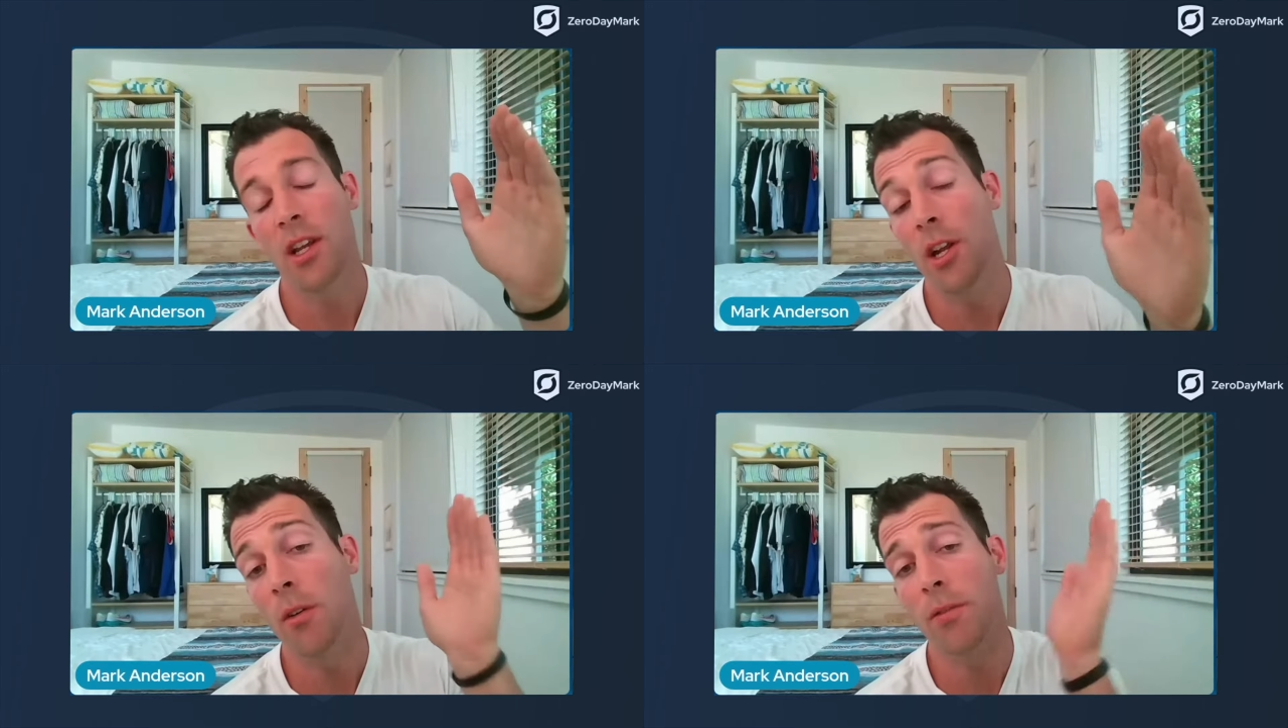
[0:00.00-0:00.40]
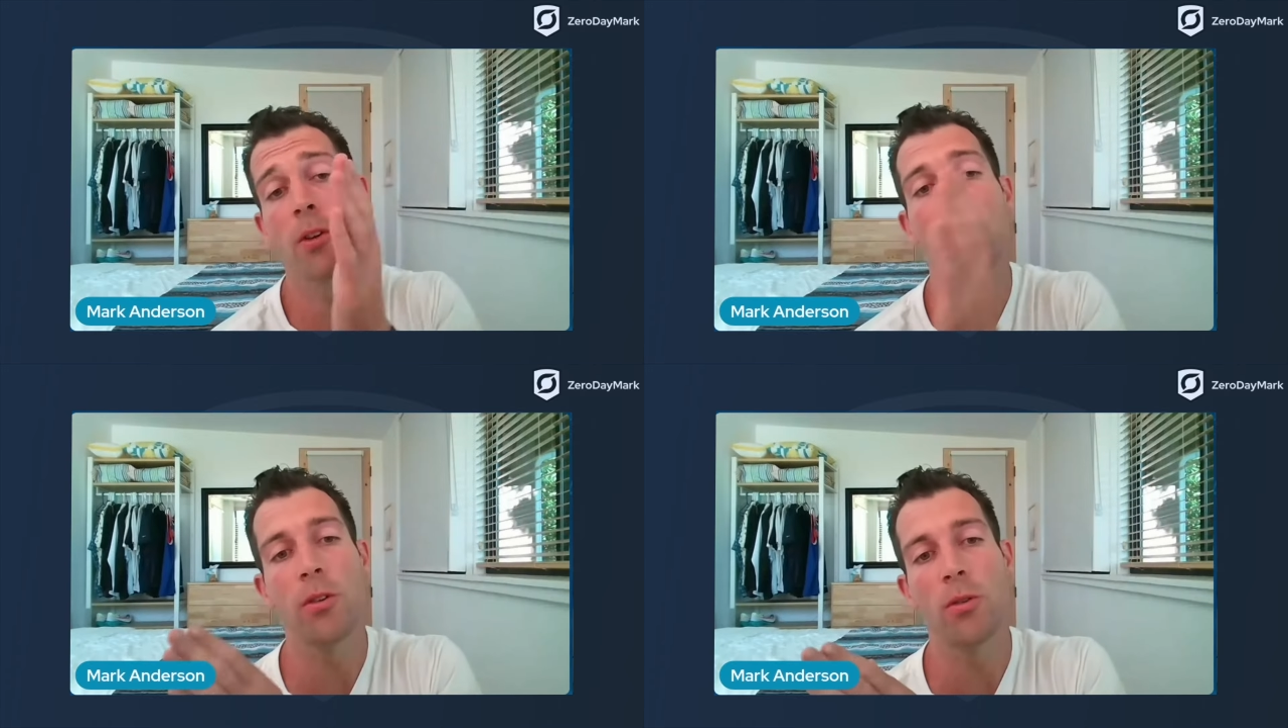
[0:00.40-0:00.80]
if
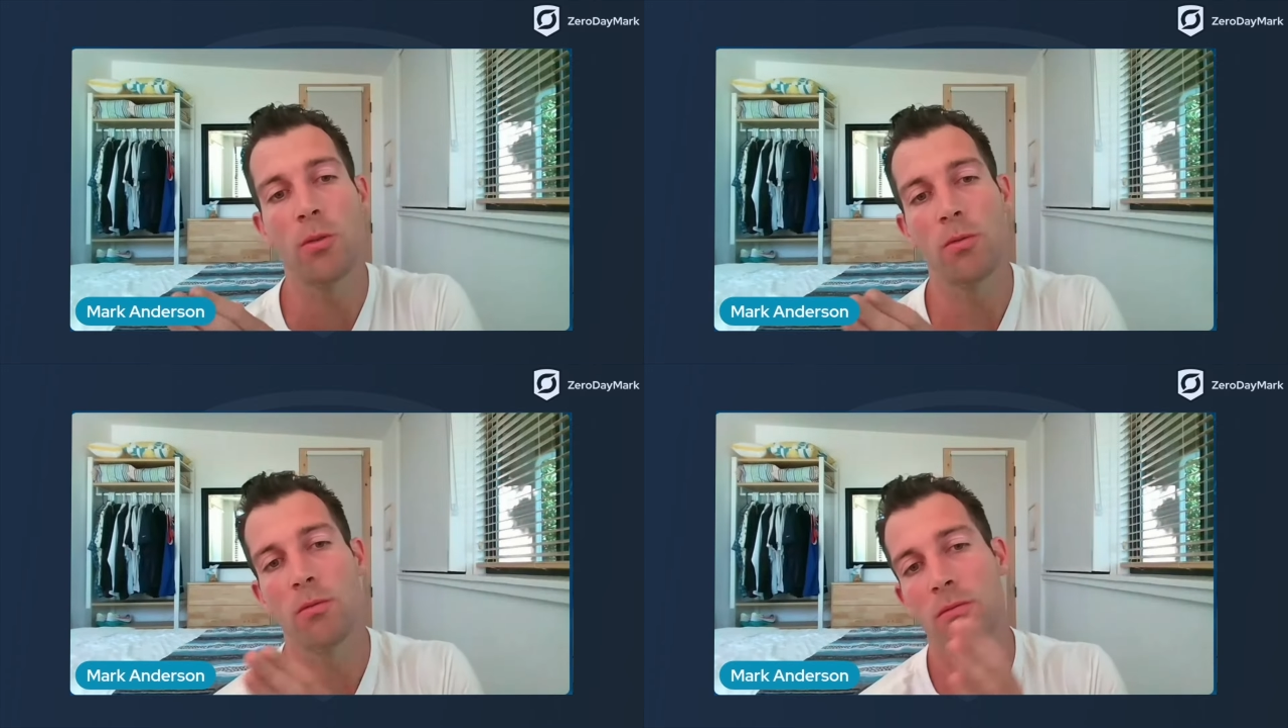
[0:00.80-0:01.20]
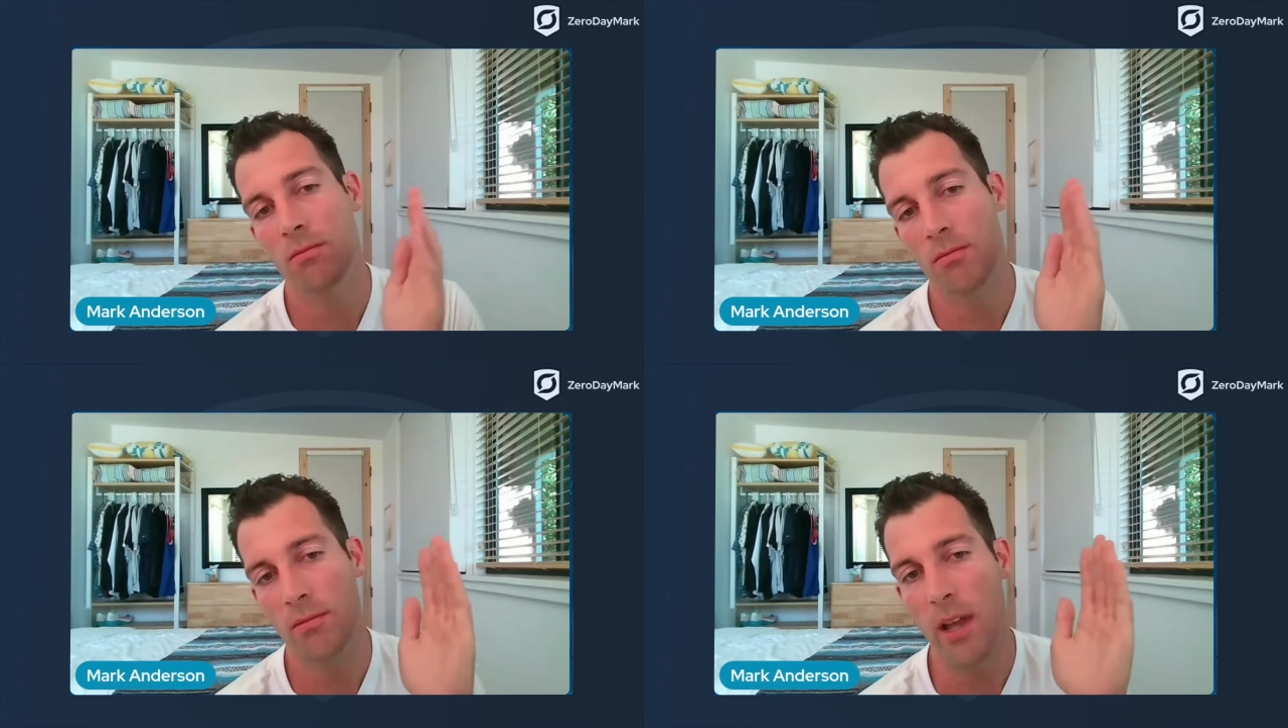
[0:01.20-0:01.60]
you do
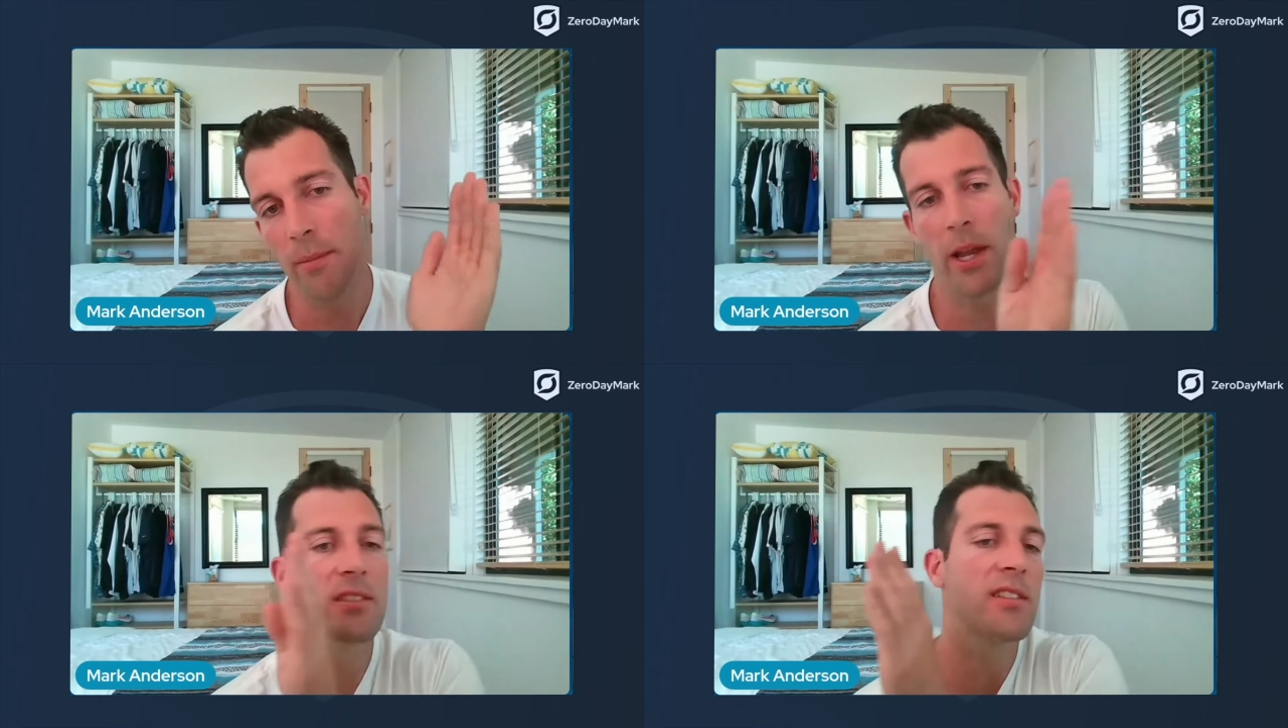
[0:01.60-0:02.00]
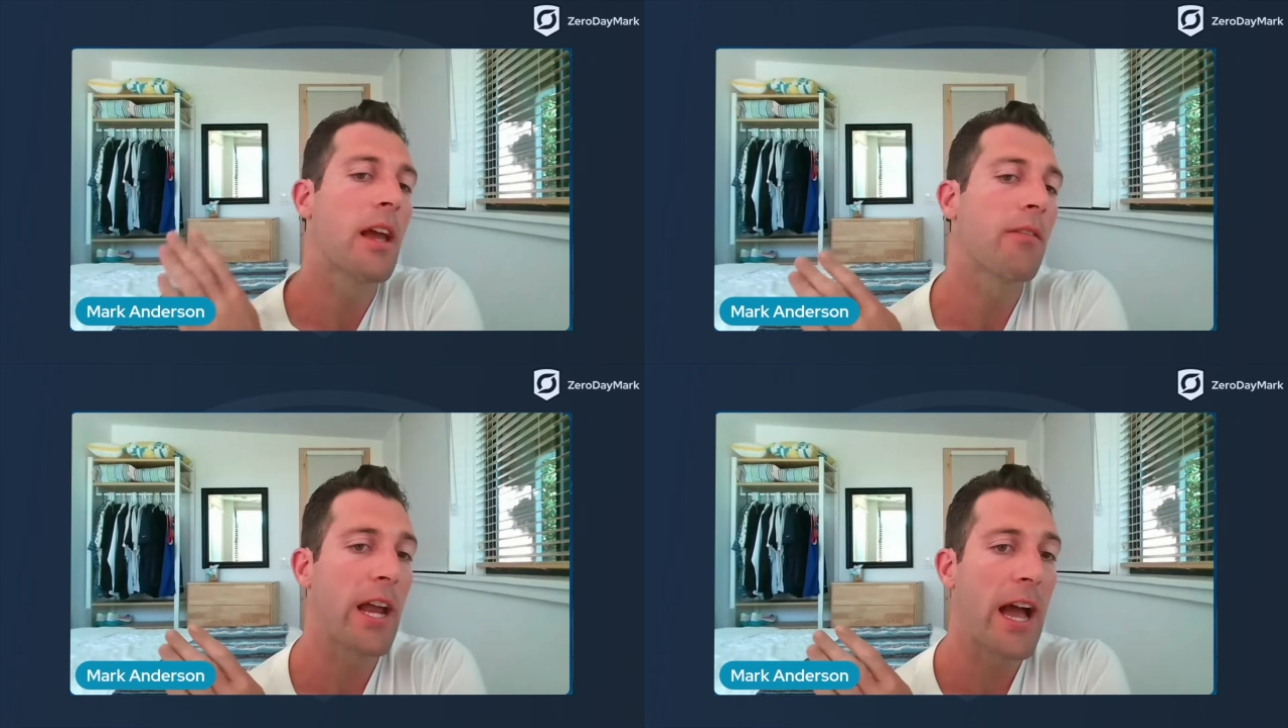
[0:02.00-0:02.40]
MEIC every